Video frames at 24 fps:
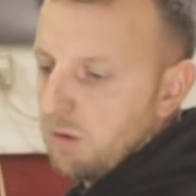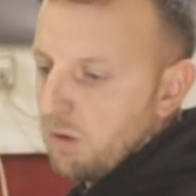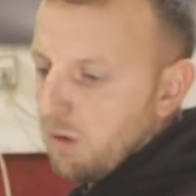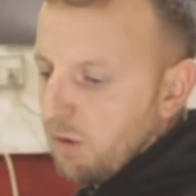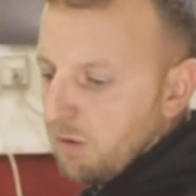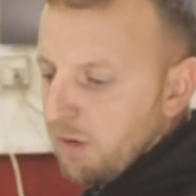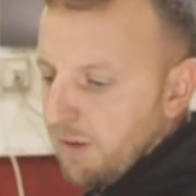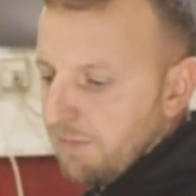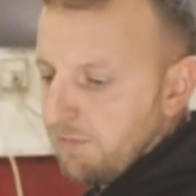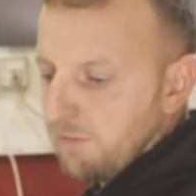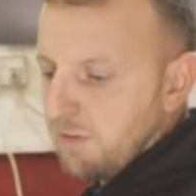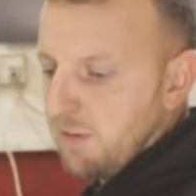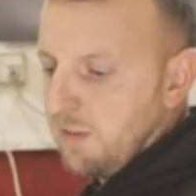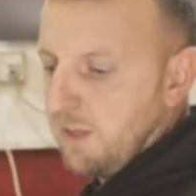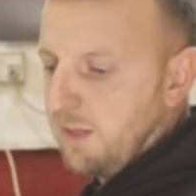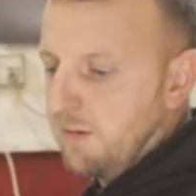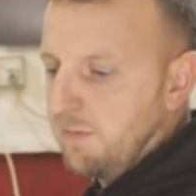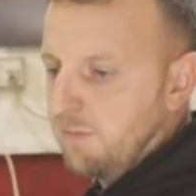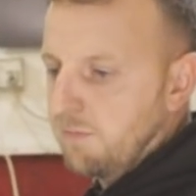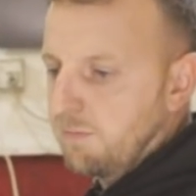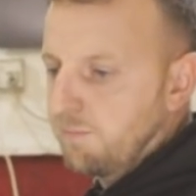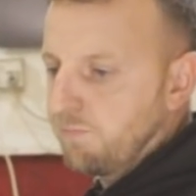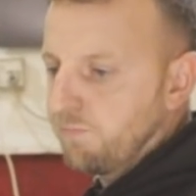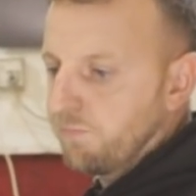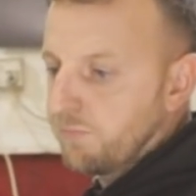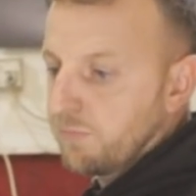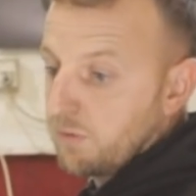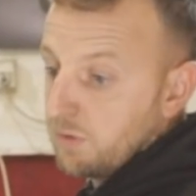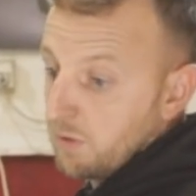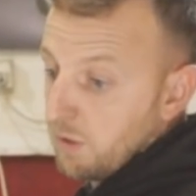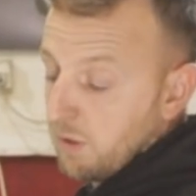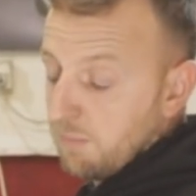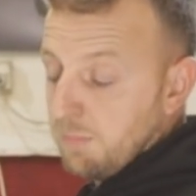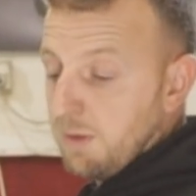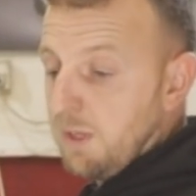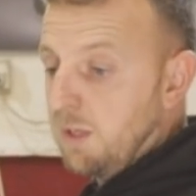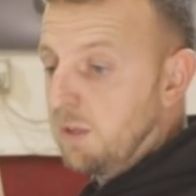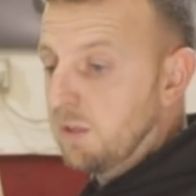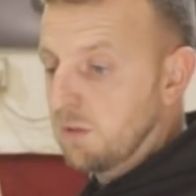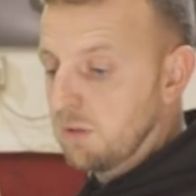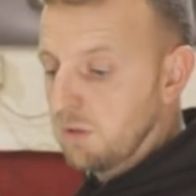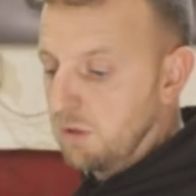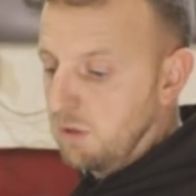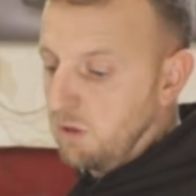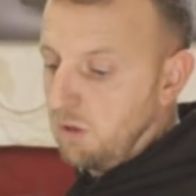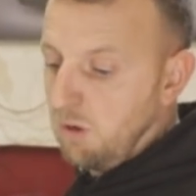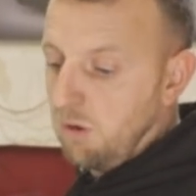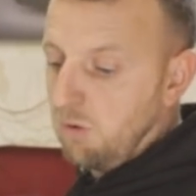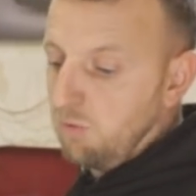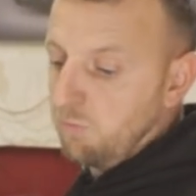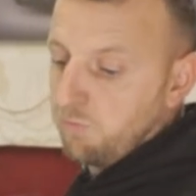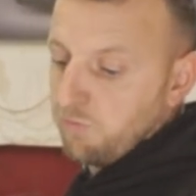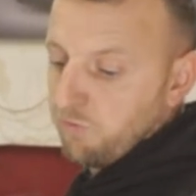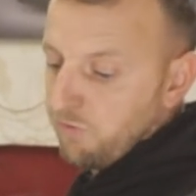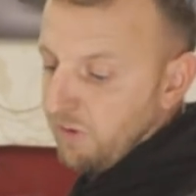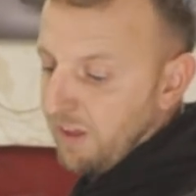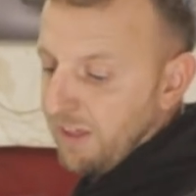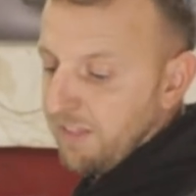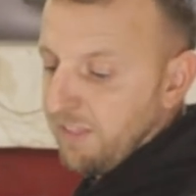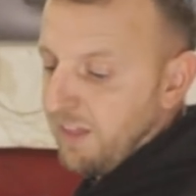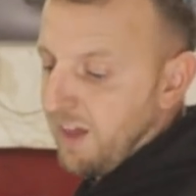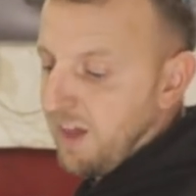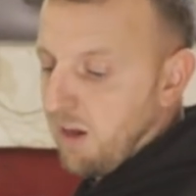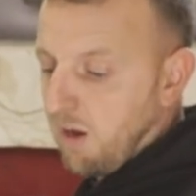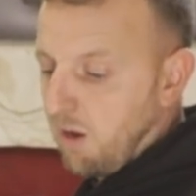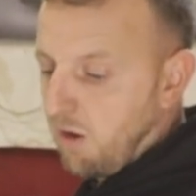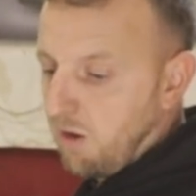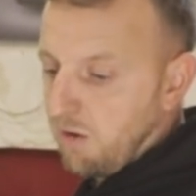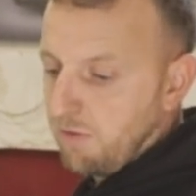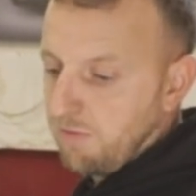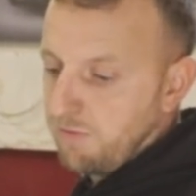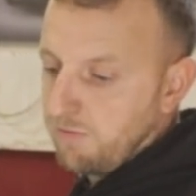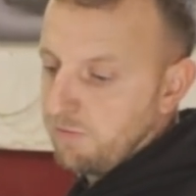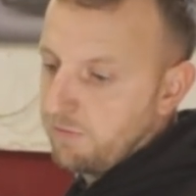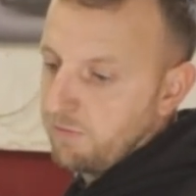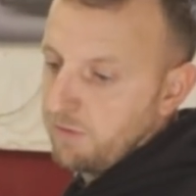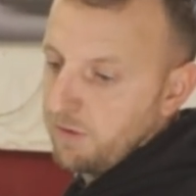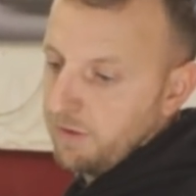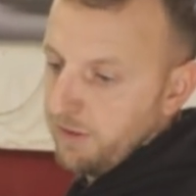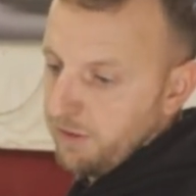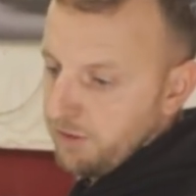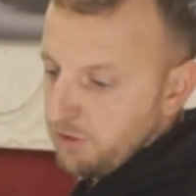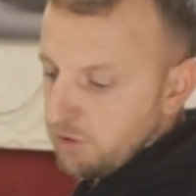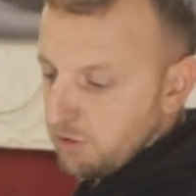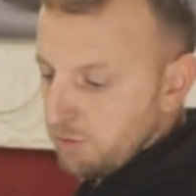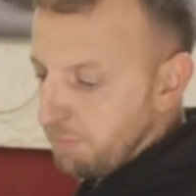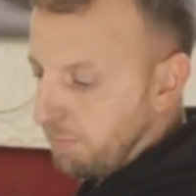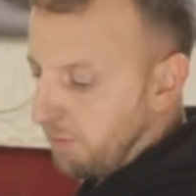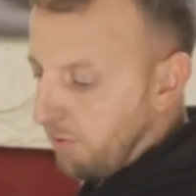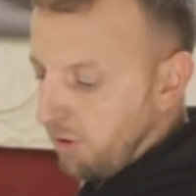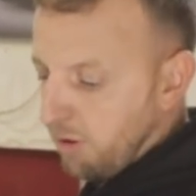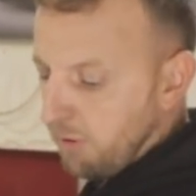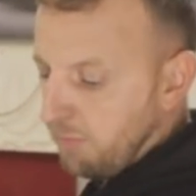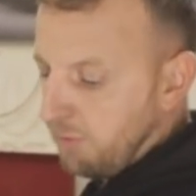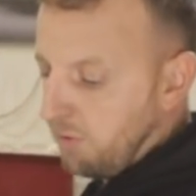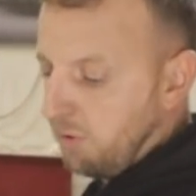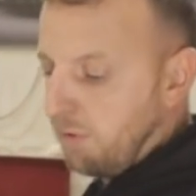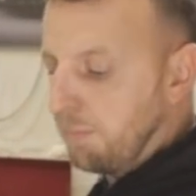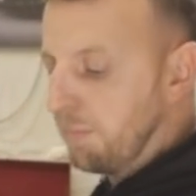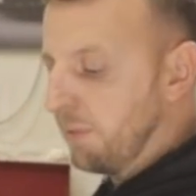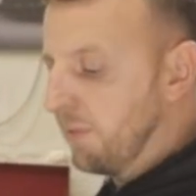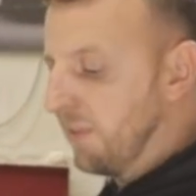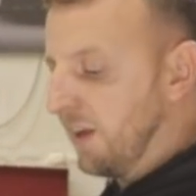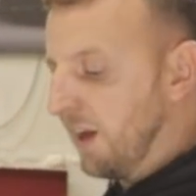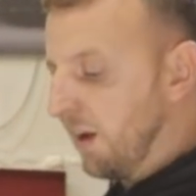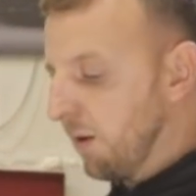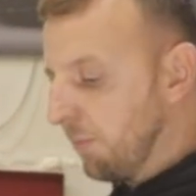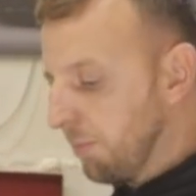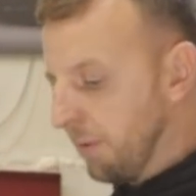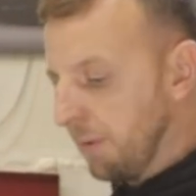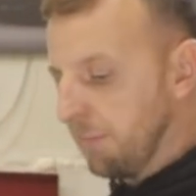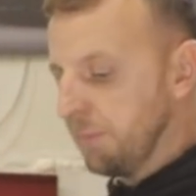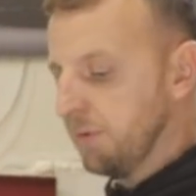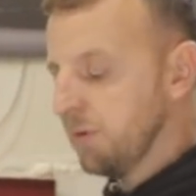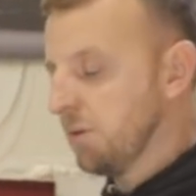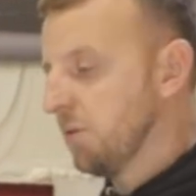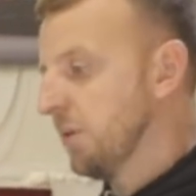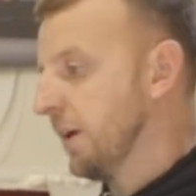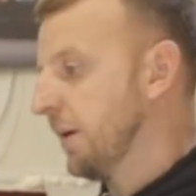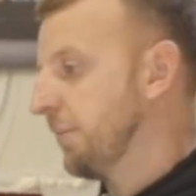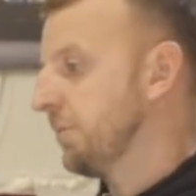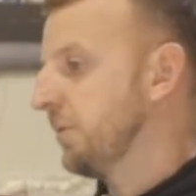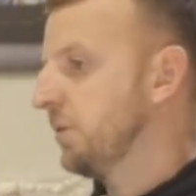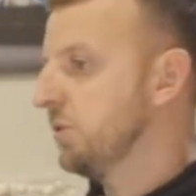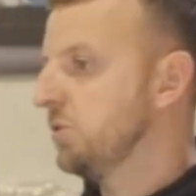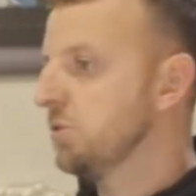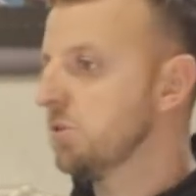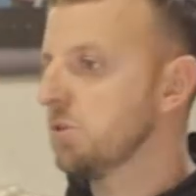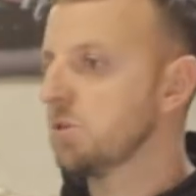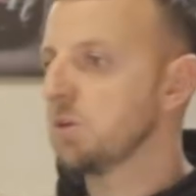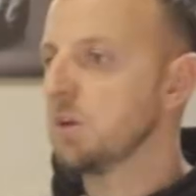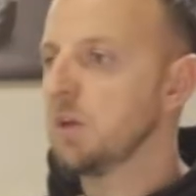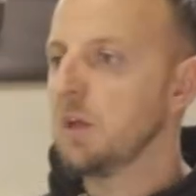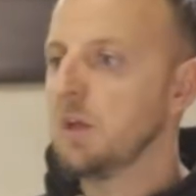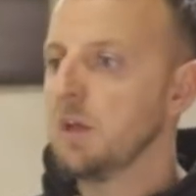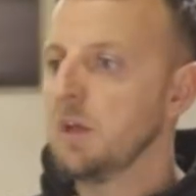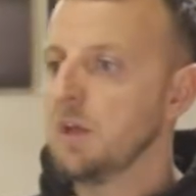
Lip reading: I'd have to then. I mean, I'll flat that off and then just prime it up, but they'll probably do that. But it's just